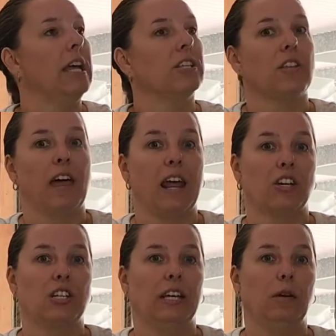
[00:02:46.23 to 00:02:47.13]
So that
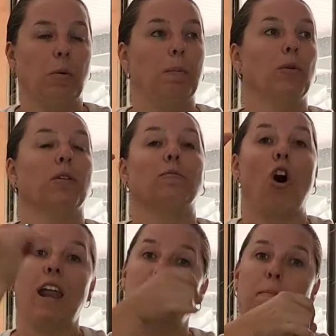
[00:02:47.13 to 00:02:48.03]
actually, we put them
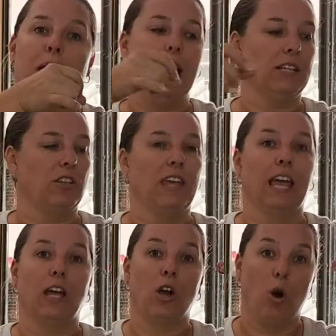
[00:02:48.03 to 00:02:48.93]
right at the back so they
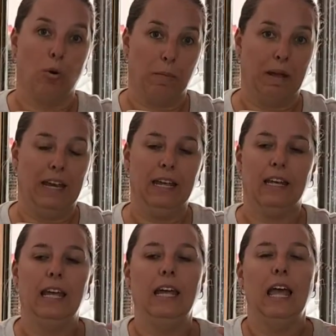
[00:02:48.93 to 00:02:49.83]
get cold
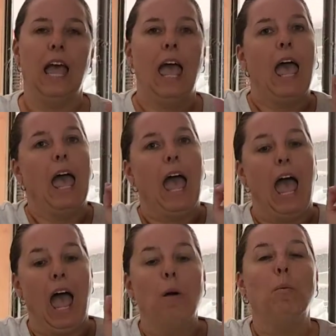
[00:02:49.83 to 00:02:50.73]
immediately.
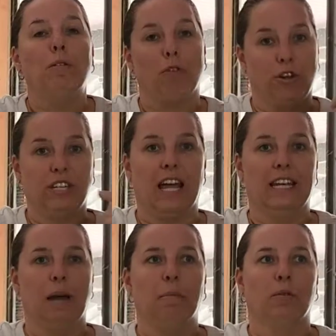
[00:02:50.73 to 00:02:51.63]
And we
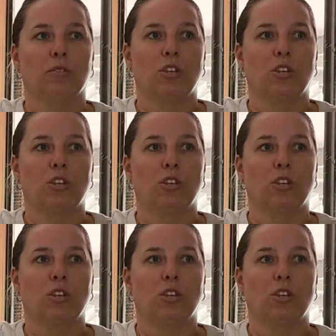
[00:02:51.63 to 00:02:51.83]
rotate our milk.